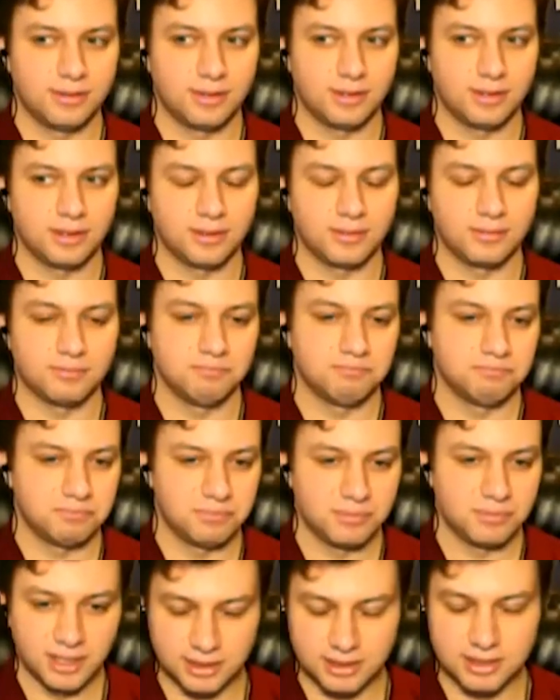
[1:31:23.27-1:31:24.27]
on
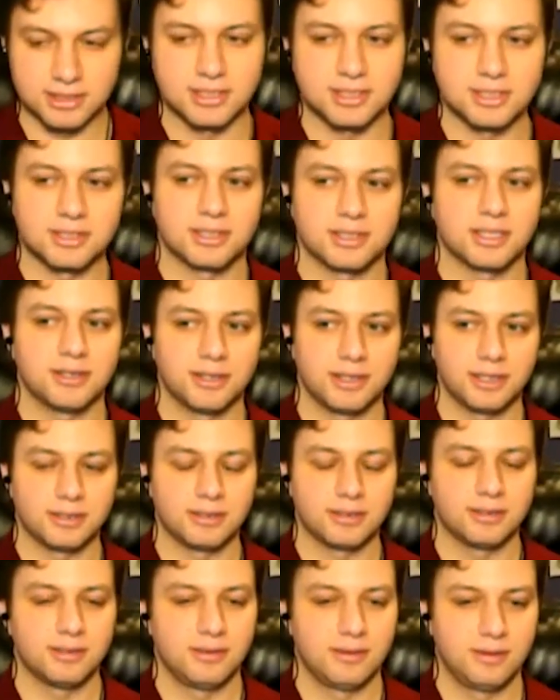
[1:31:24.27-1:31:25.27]
like decision theory
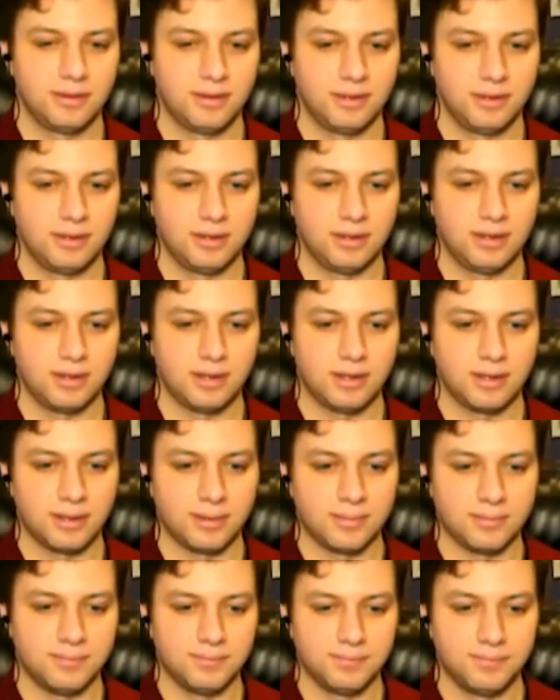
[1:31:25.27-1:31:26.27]
and
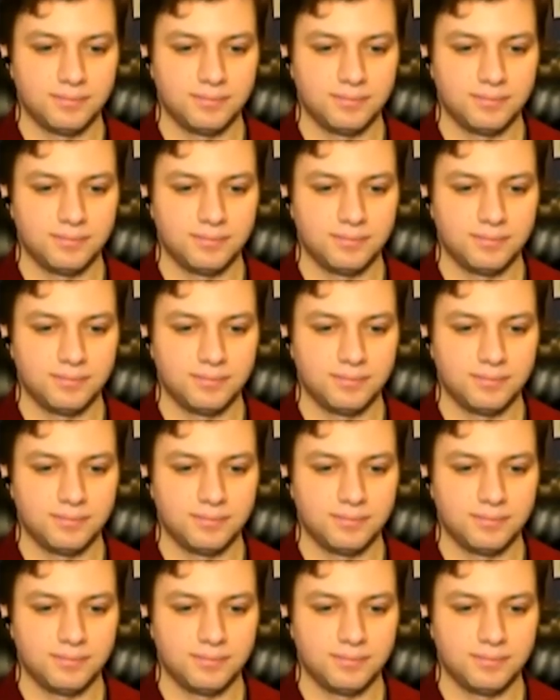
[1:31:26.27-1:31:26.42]
um,